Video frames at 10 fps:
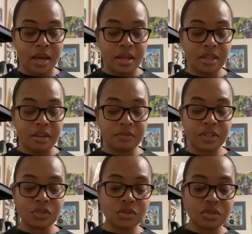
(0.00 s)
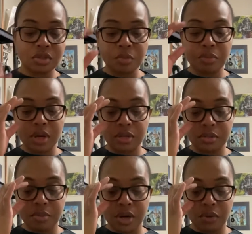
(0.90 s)
The Adventures of the Bronze
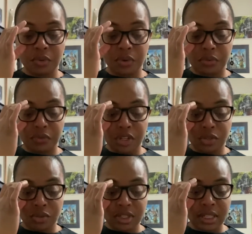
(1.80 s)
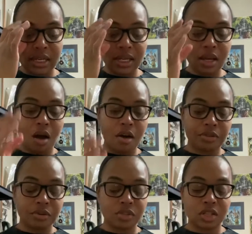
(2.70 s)
Buckaroo features leading
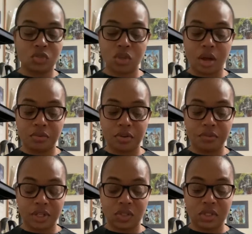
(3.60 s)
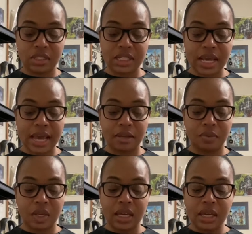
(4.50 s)
authors in genre fiction today.
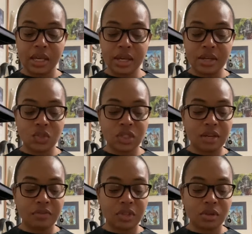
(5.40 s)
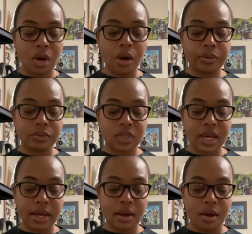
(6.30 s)
each giving their own
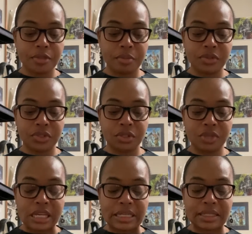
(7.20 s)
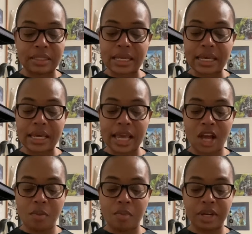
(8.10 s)
take on the most unique singing
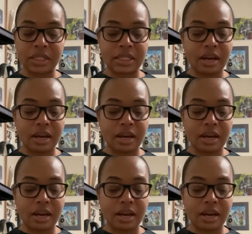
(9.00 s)
cowboy to